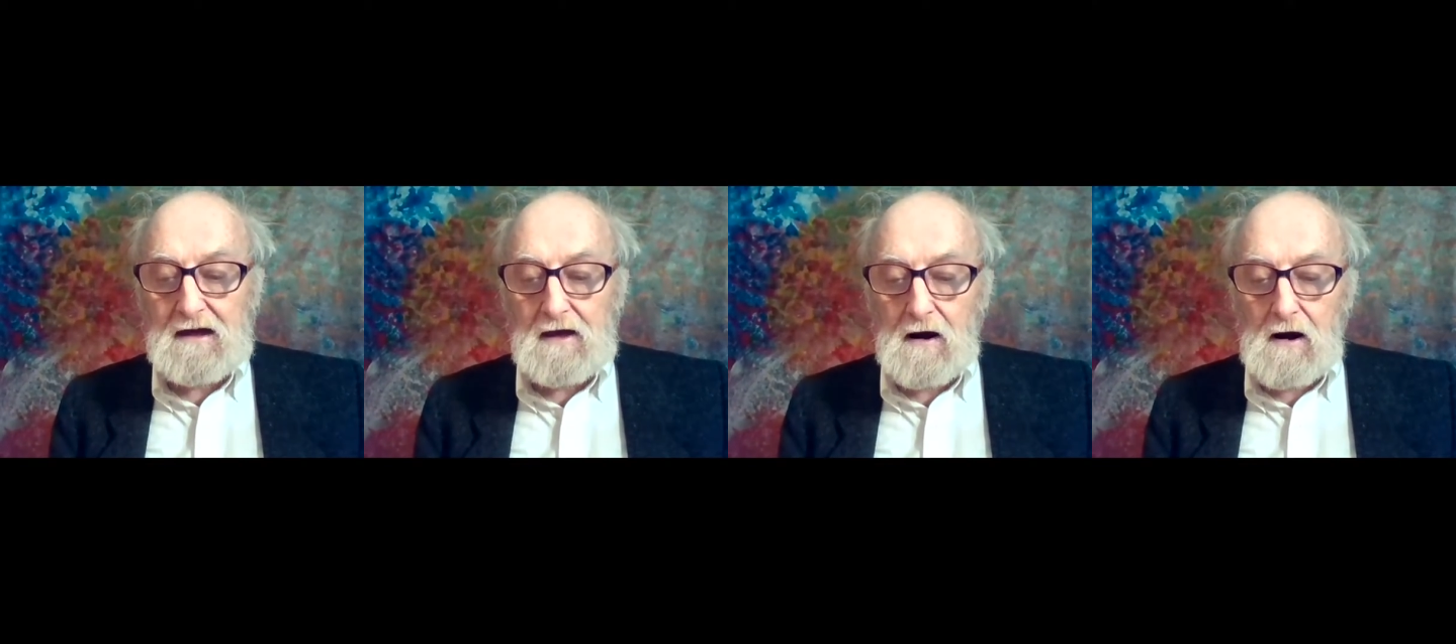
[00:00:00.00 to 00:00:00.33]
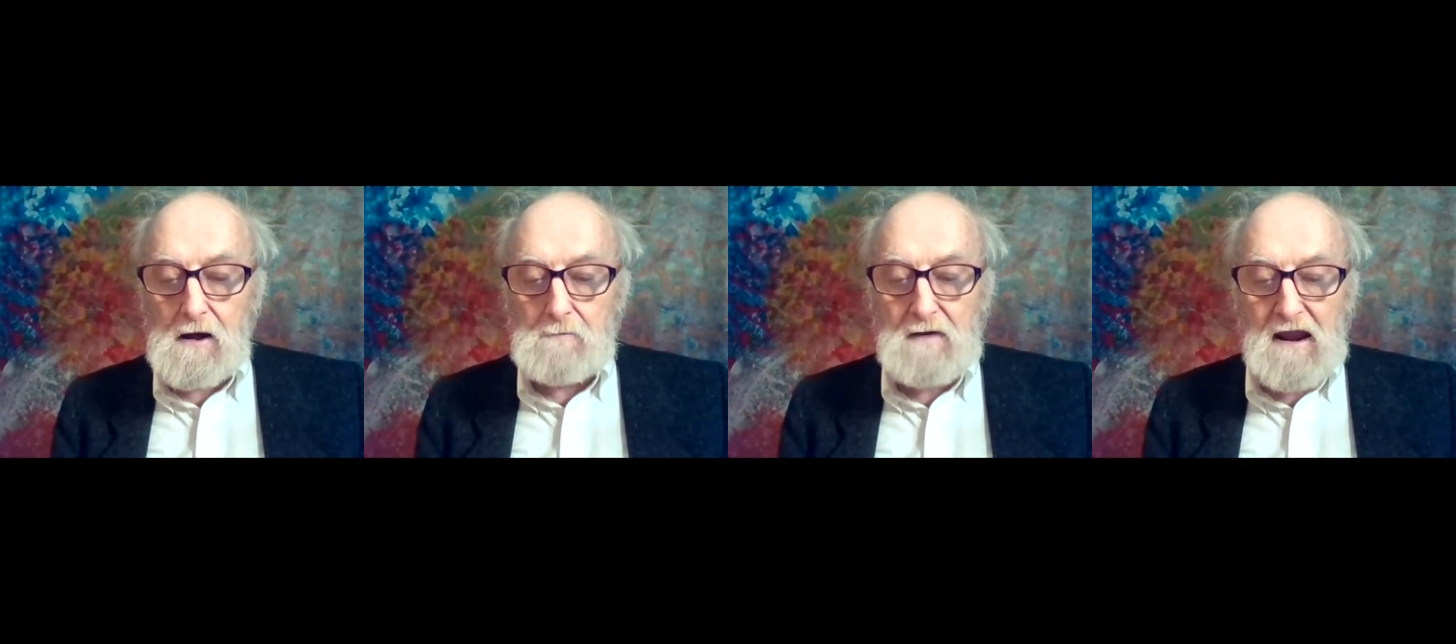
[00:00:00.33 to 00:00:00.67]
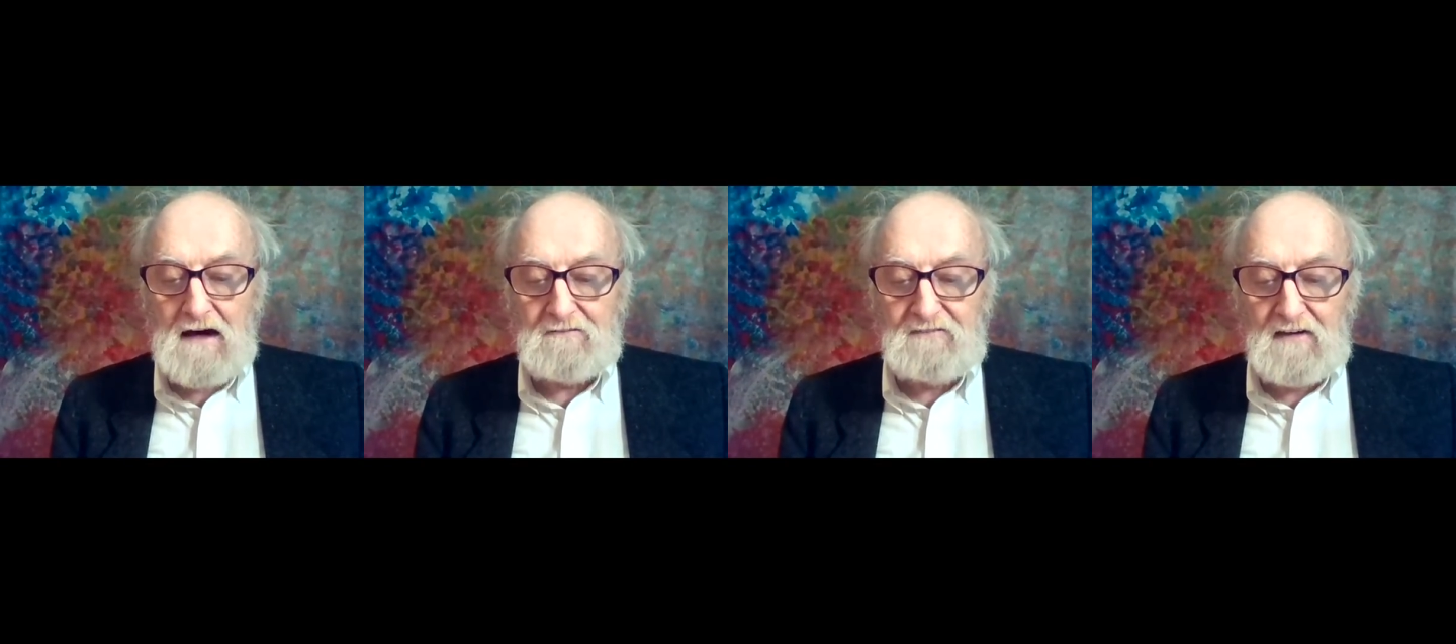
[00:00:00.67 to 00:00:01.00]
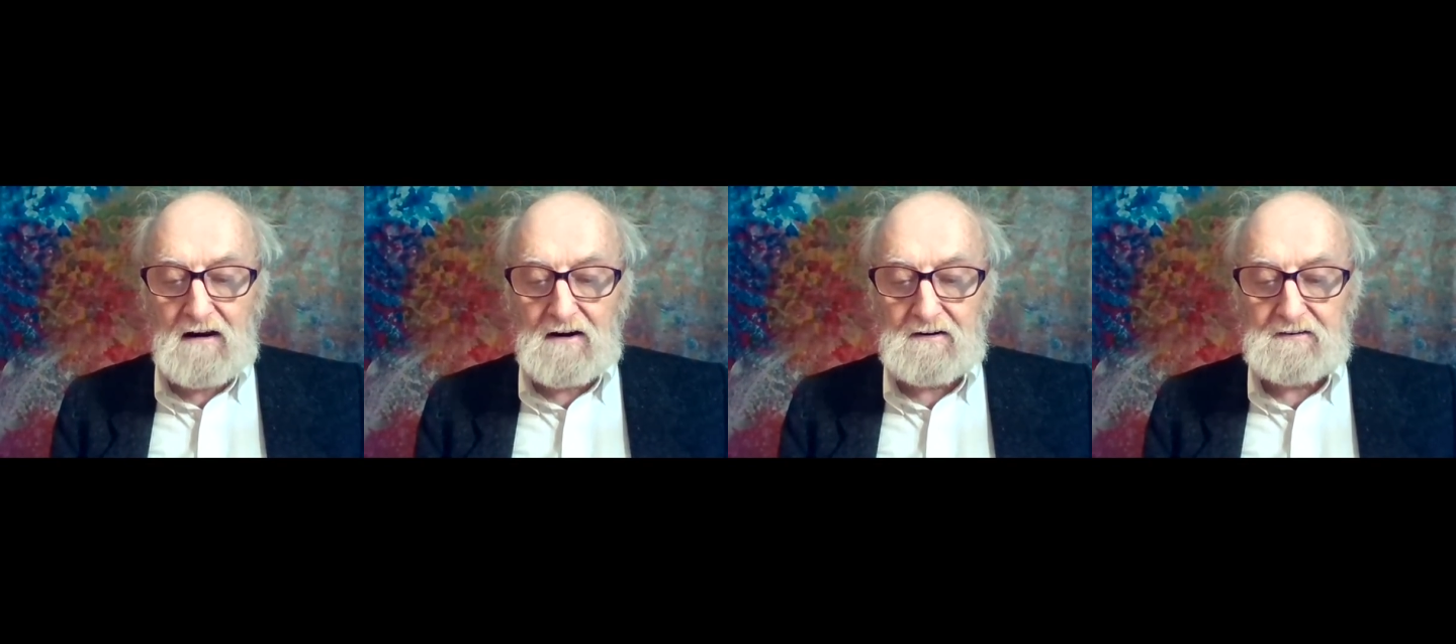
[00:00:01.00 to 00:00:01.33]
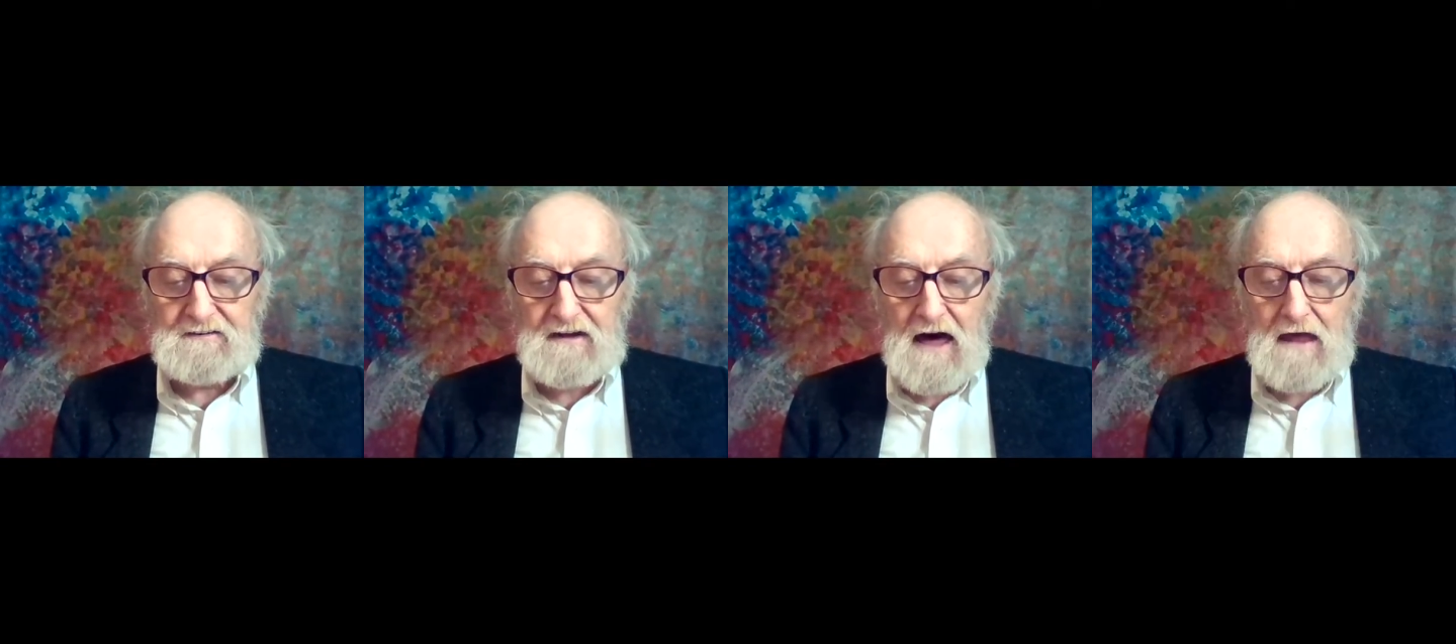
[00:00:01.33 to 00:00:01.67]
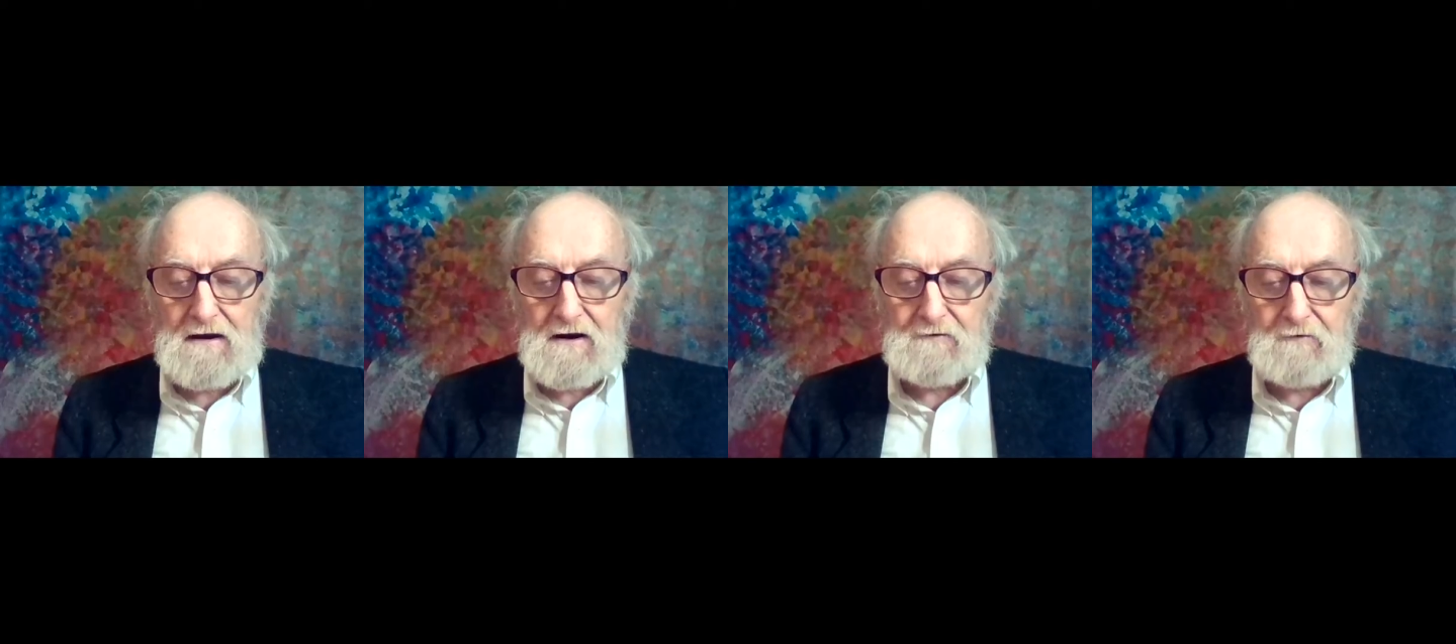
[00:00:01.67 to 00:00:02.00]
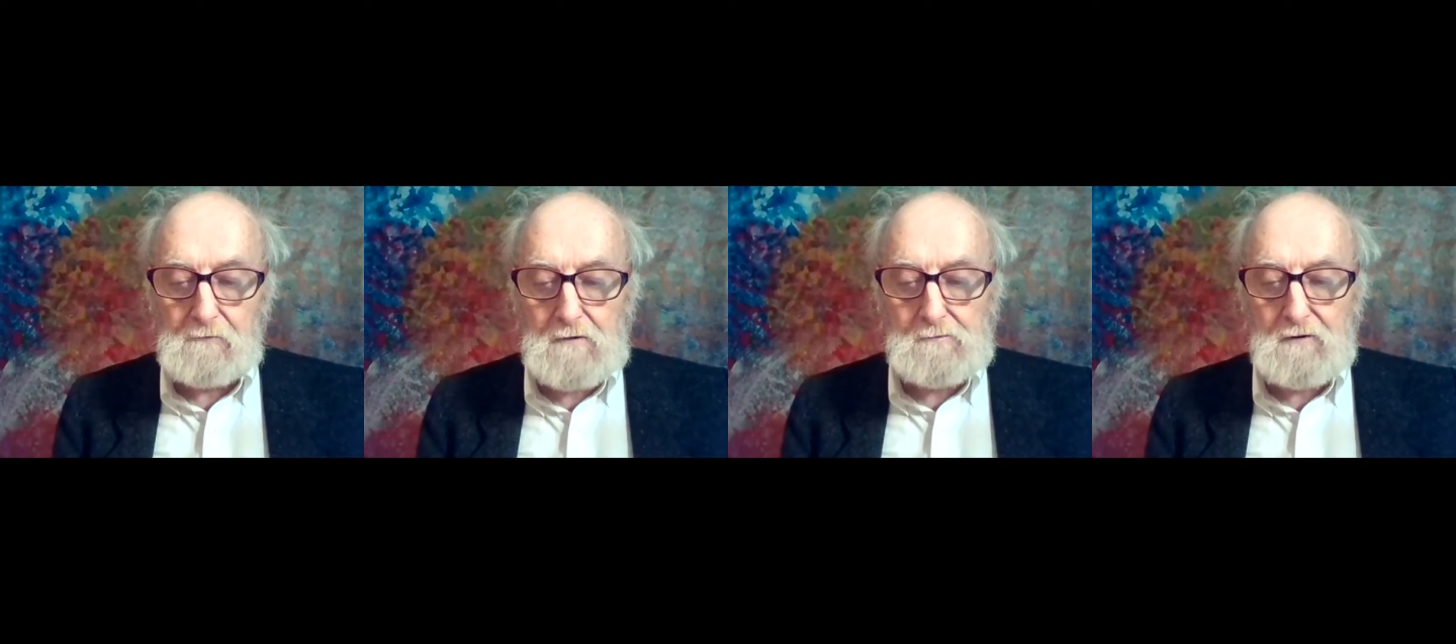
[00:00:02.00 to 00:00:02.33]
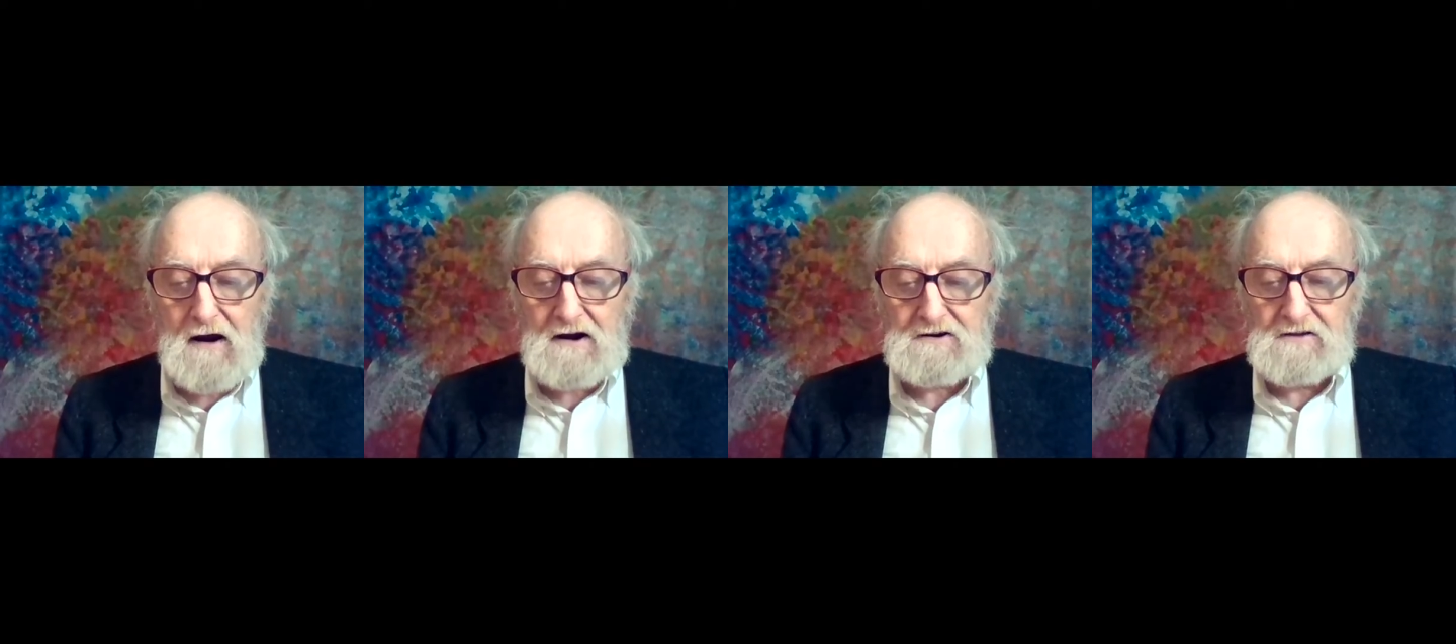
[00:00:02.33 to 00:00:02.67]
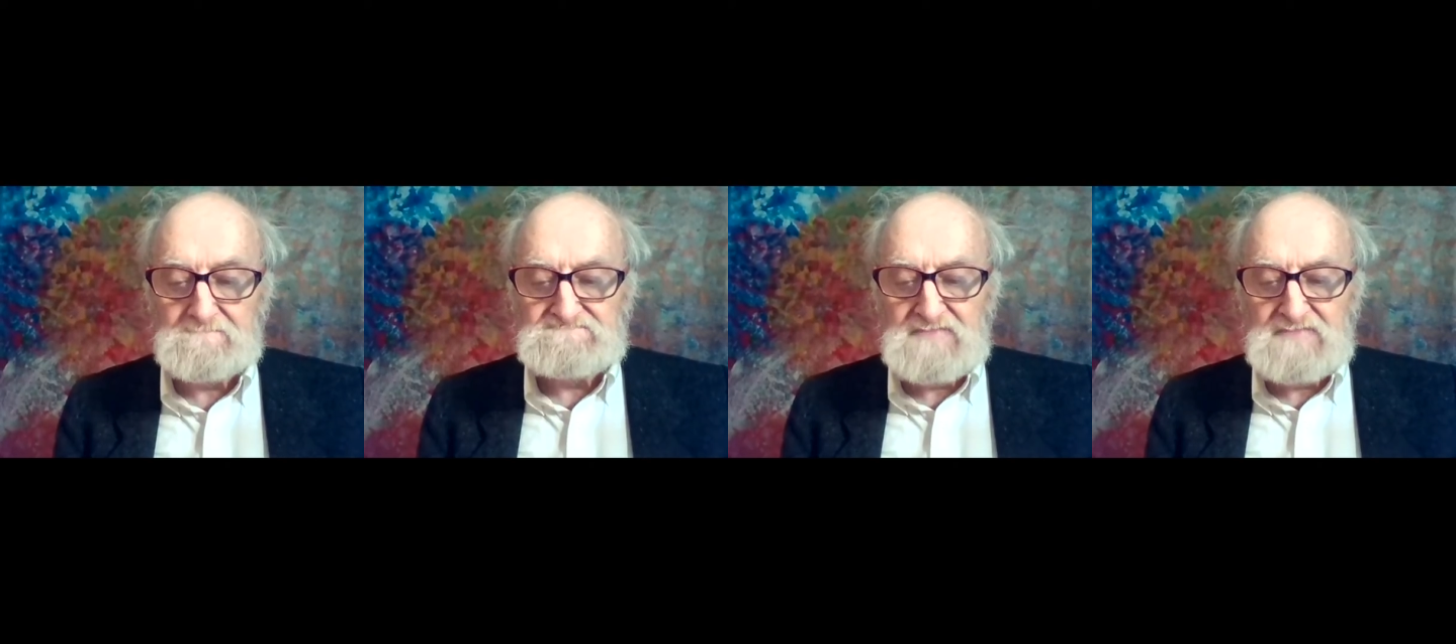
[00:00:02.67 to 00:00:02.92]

can eliminate feelings of sadness from depression,